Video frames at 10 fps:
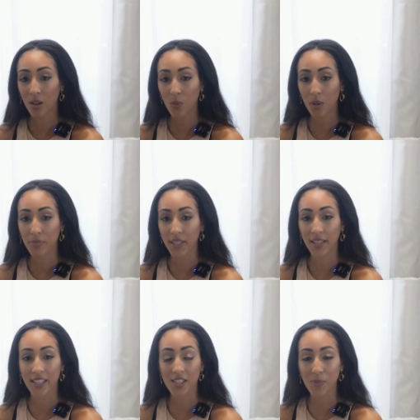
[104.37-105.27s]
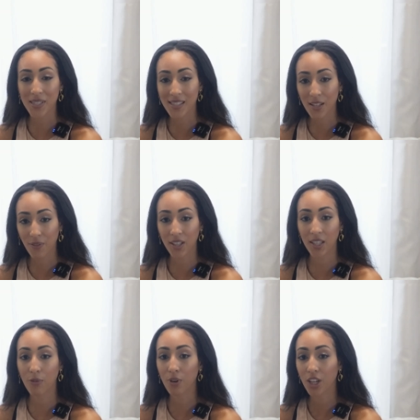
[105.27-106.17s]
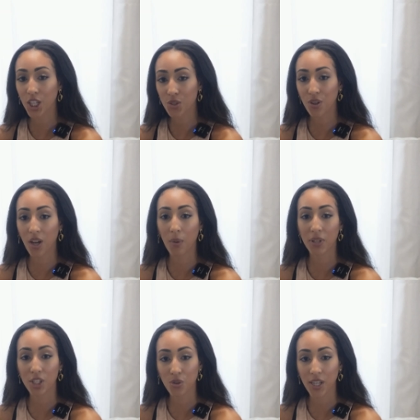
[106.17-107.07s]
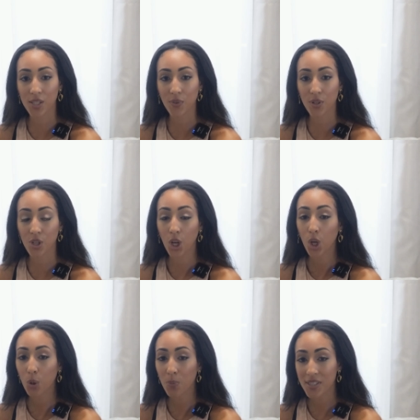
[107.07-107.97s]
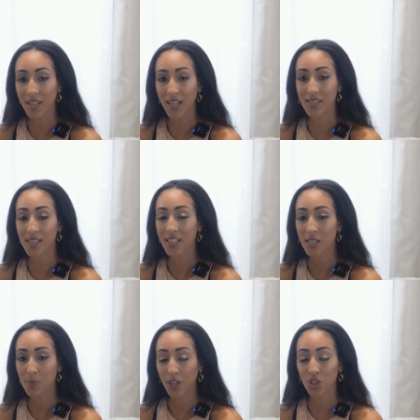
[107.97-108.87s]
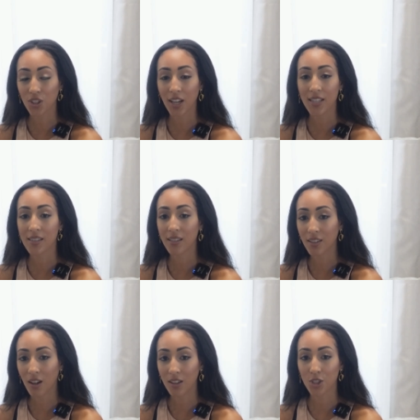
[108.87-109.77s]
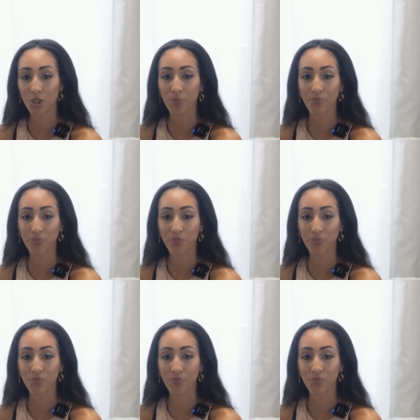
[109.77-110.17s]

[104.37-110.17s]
L-1B is specifically for intracompany transfers who possess specialized knowledge.